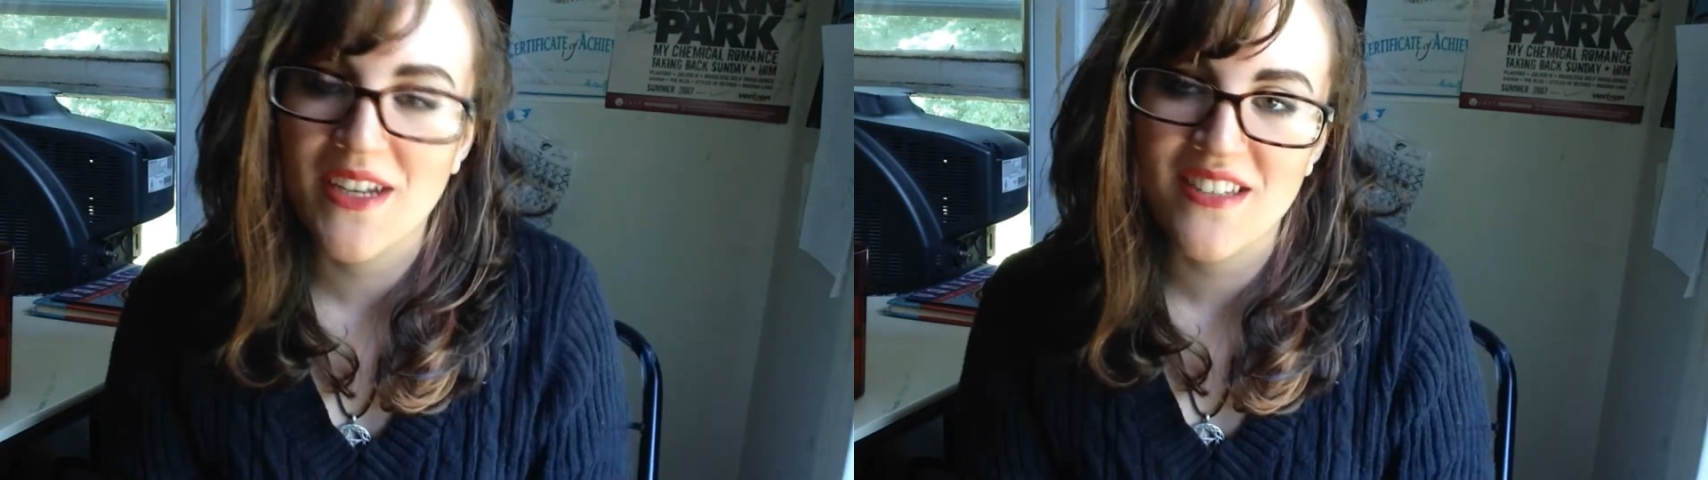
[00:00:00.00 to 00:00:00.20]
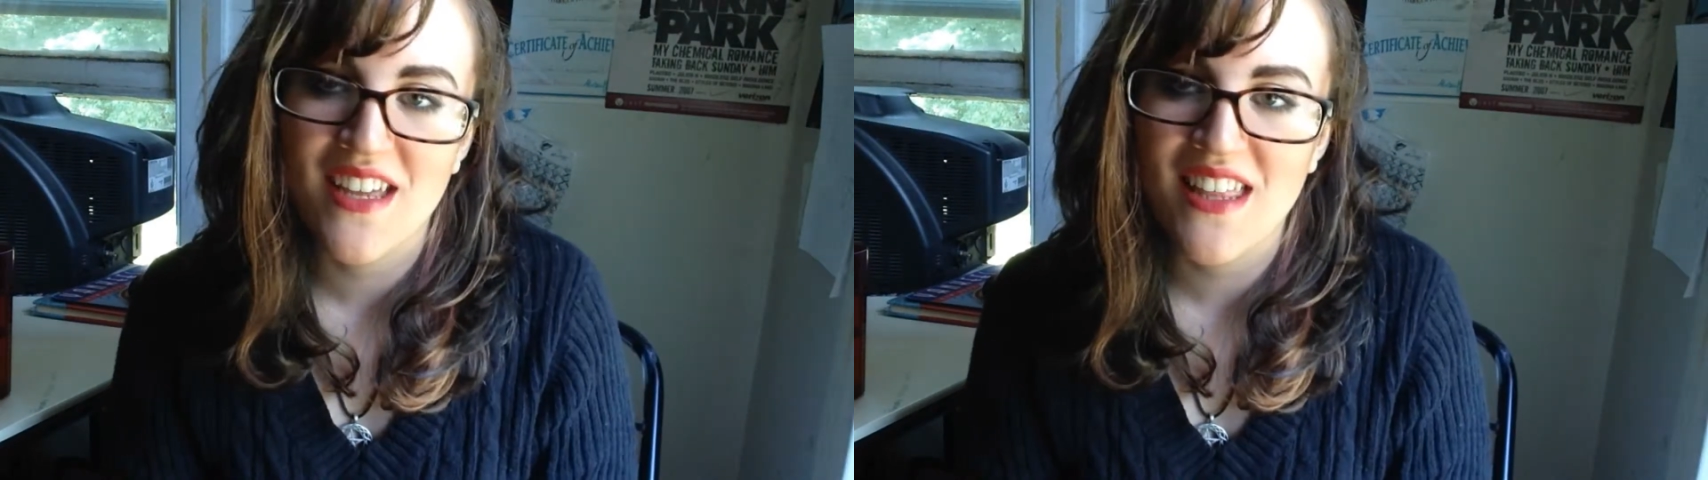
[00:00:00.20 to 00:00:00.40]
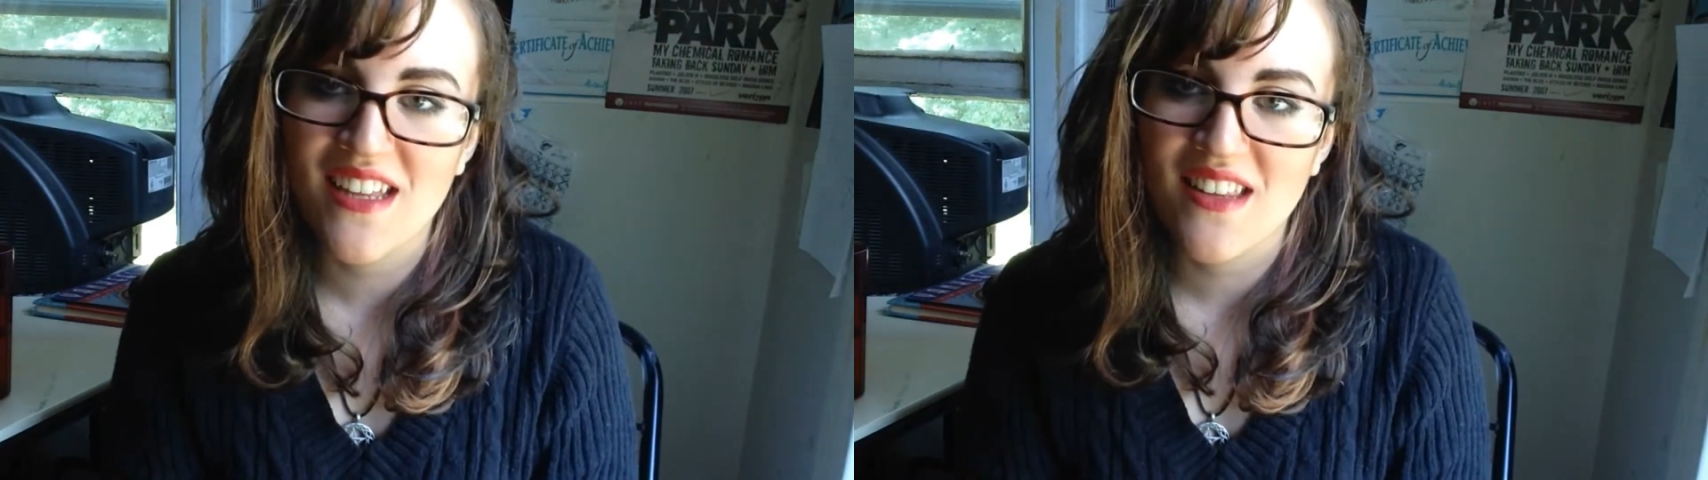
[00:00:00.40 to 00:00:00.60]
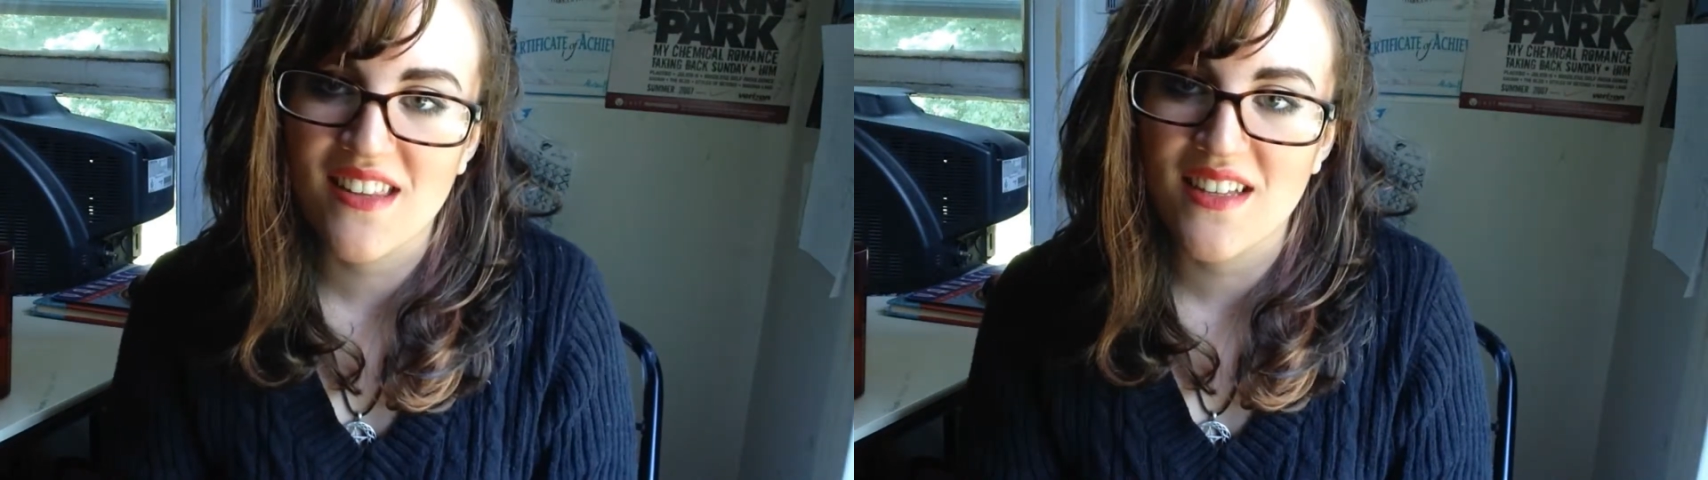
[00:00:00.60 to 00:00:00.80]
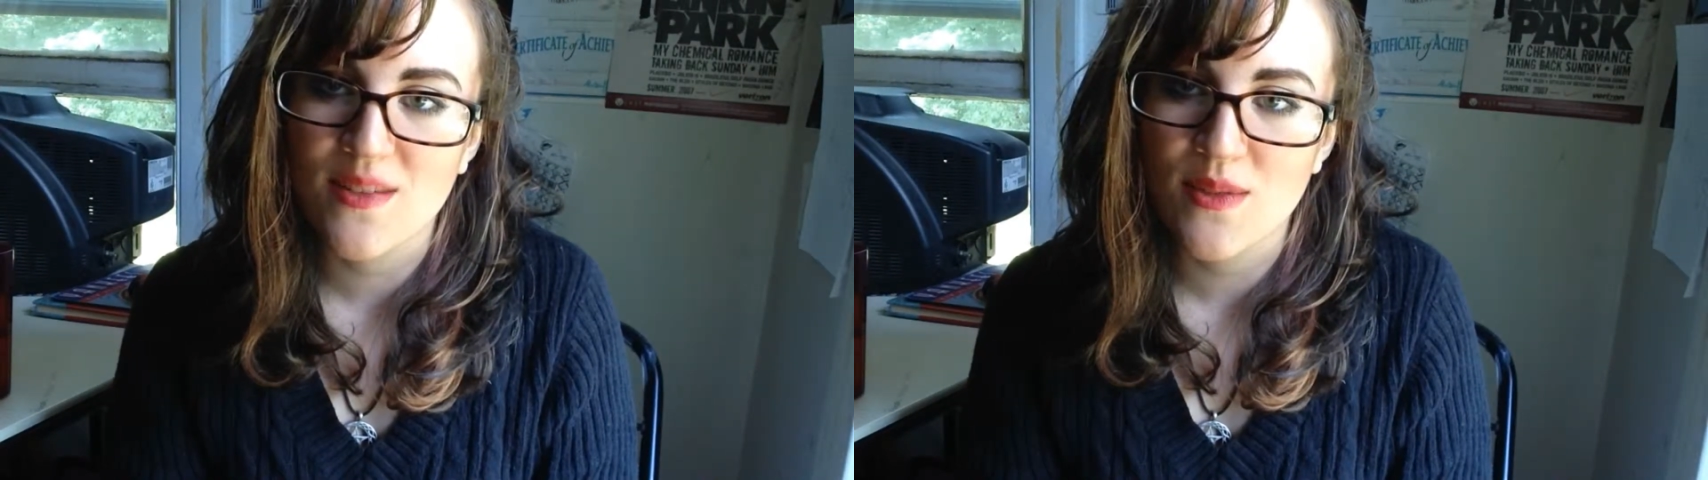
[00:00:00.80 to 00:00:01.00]
Because I think
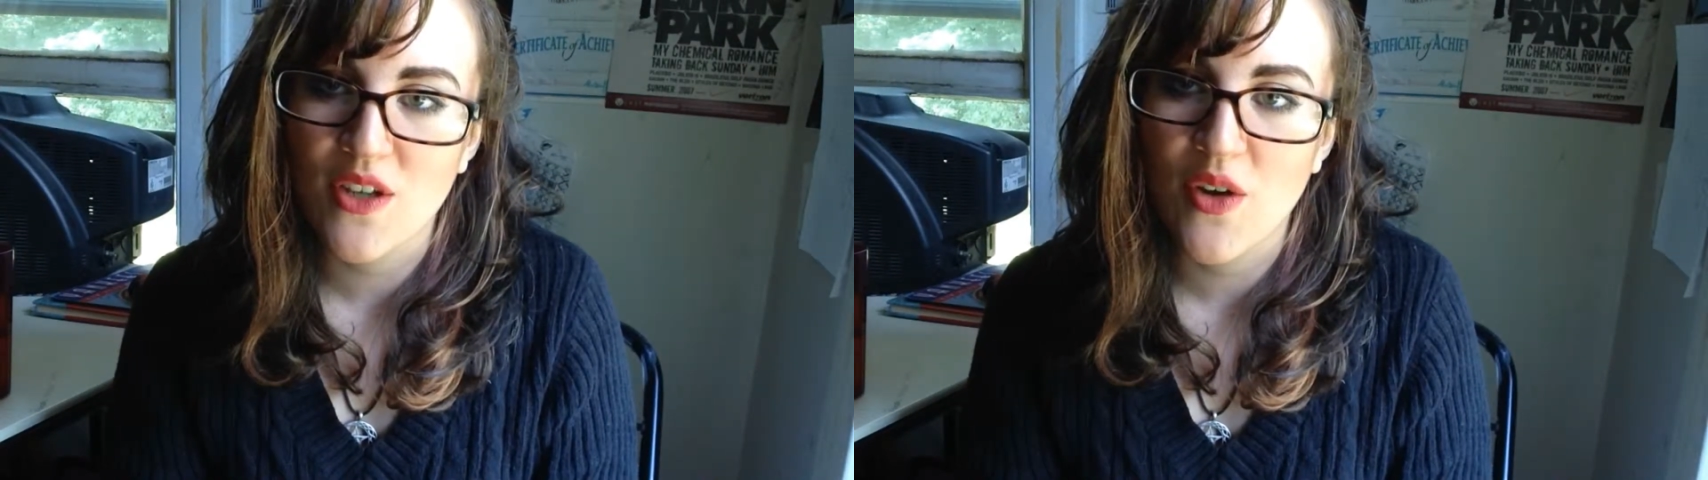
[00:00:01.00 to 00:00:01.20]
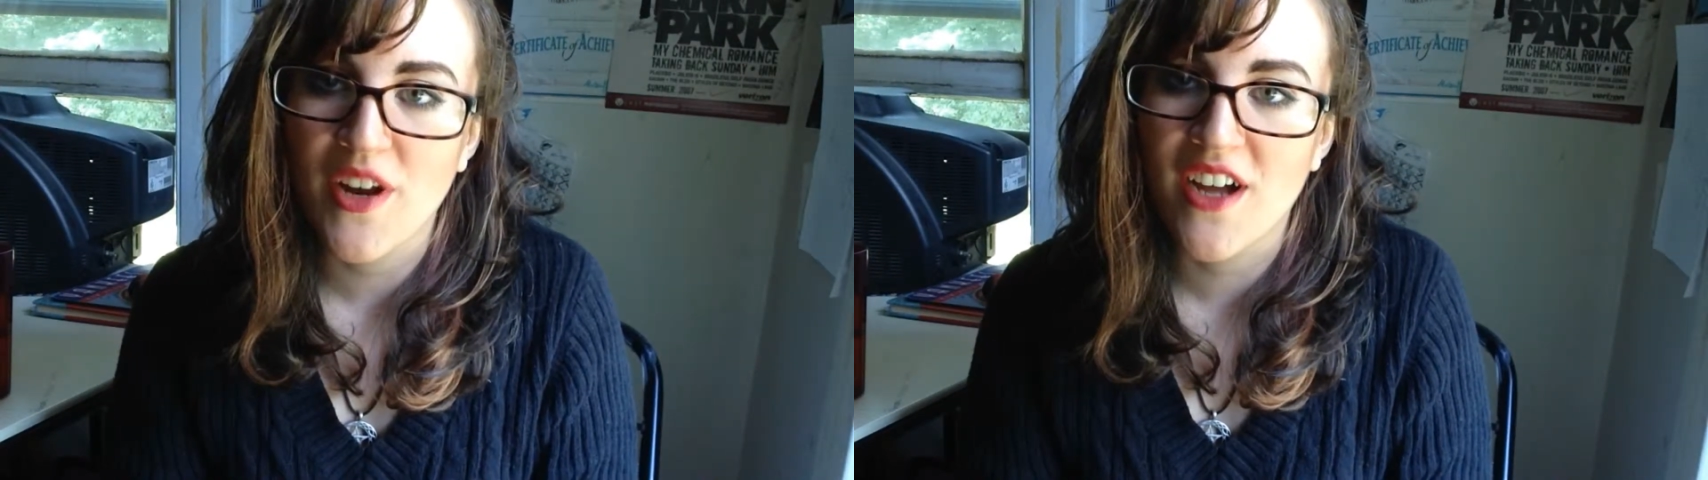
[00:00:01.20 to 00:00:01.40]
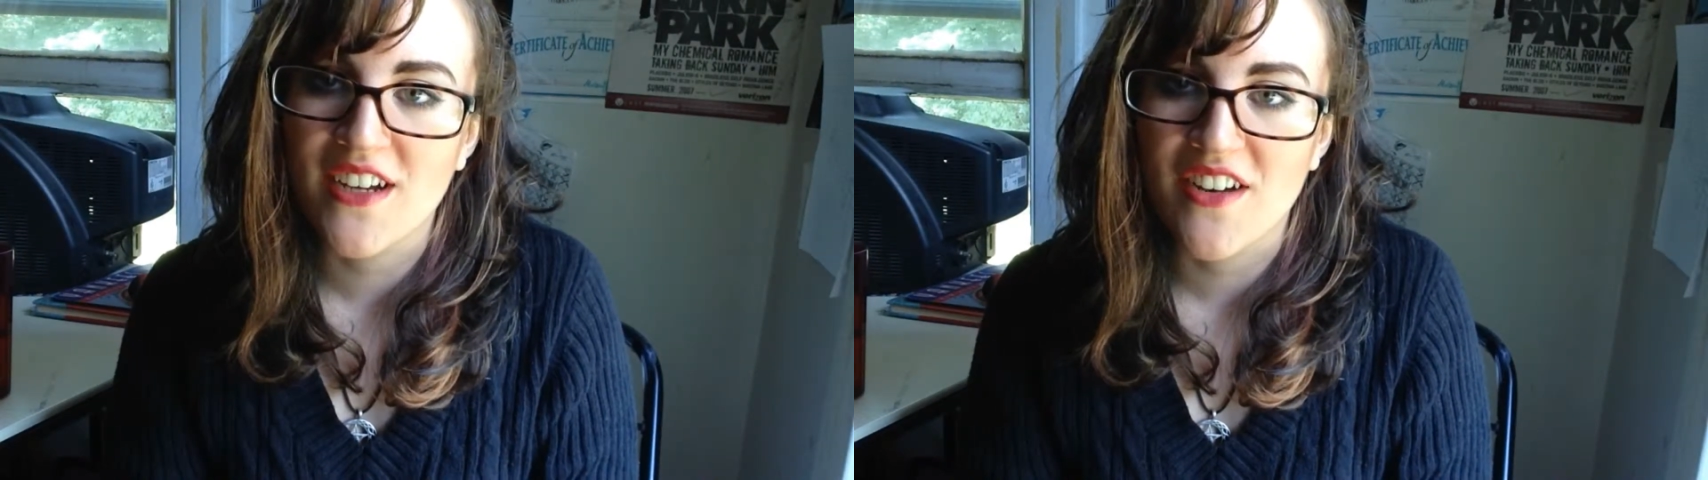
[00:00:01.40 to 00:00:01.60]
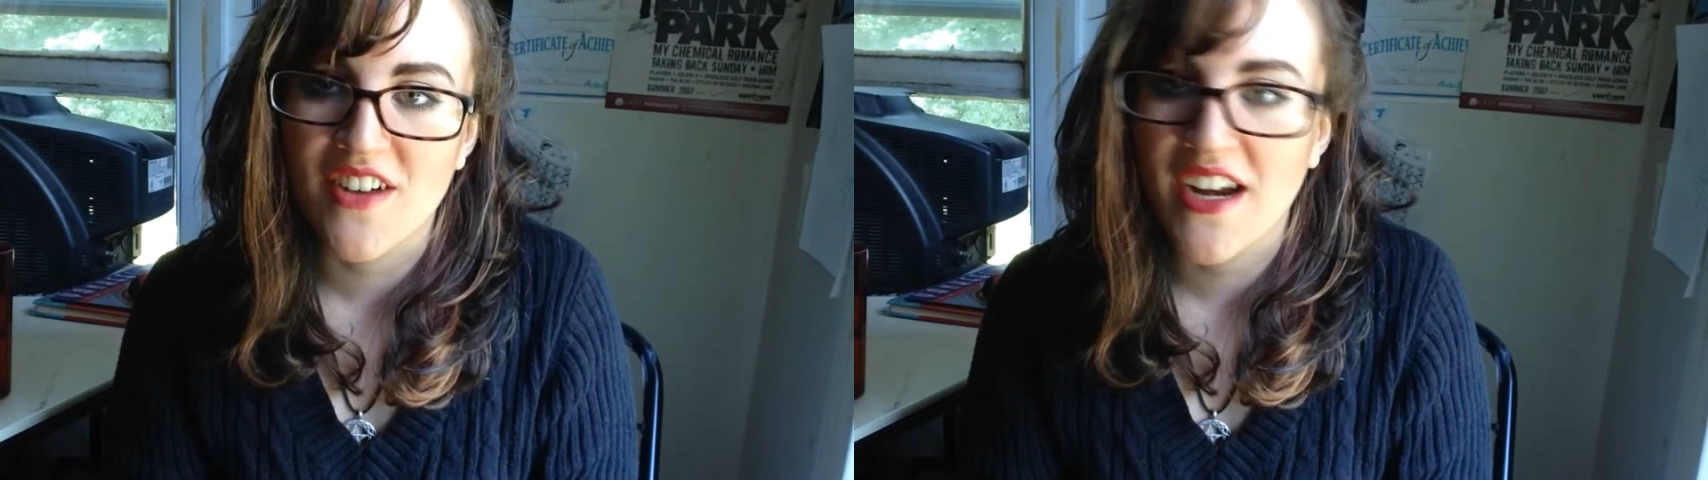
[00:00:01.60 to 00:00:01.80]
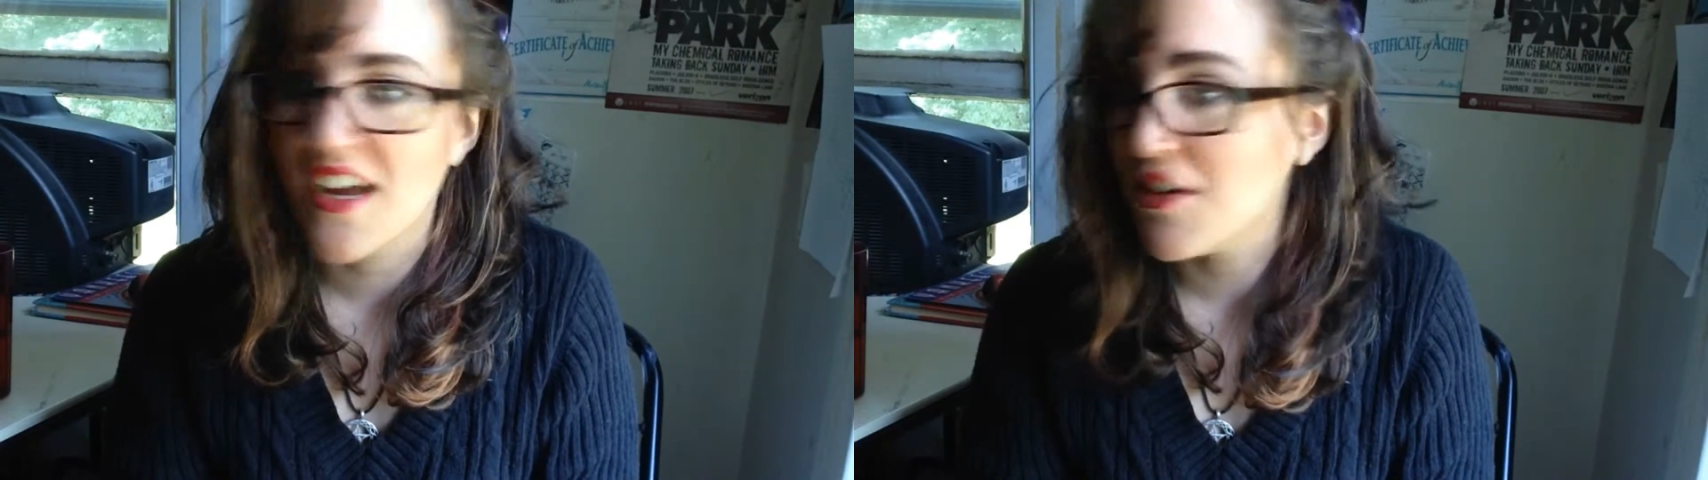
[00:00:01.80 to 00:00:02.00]
that that's what's going on
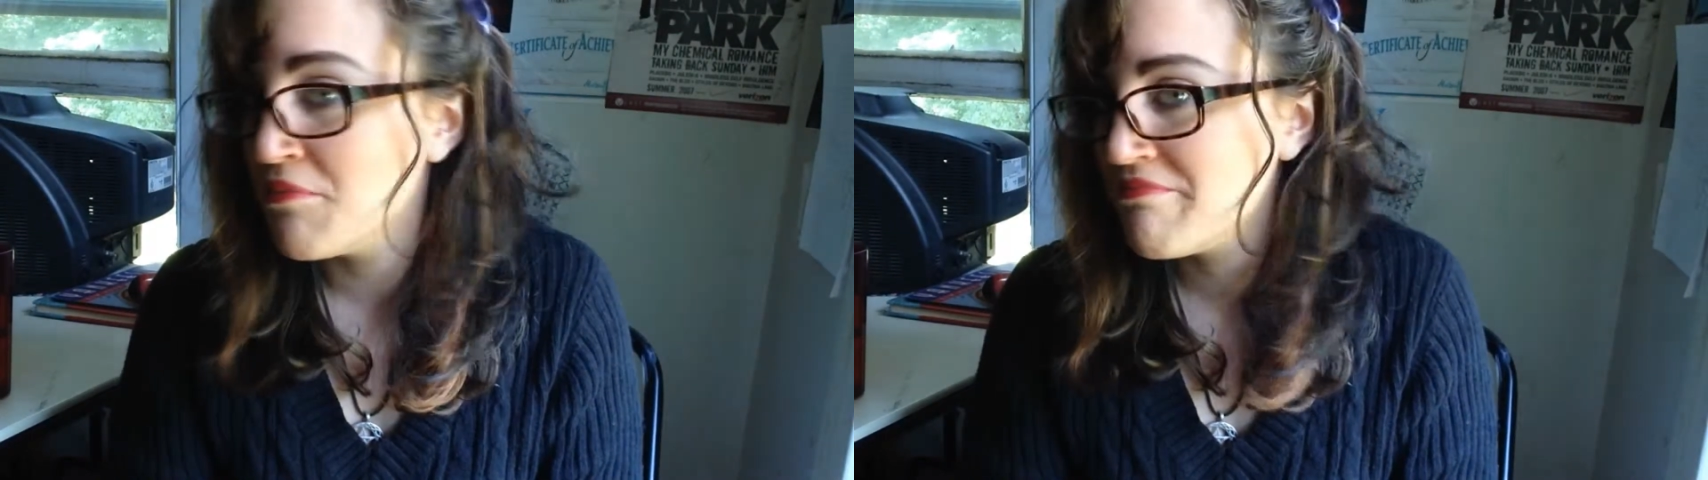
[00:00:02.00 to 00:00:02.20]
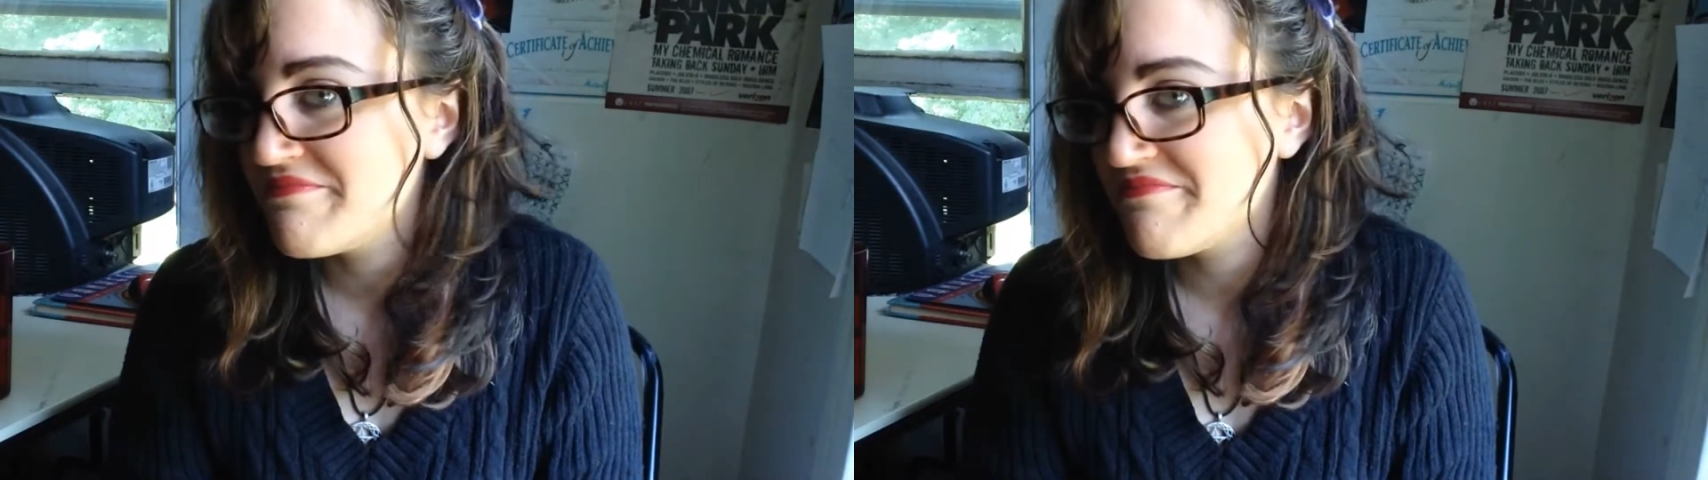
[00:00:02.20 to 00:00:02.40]
here right now.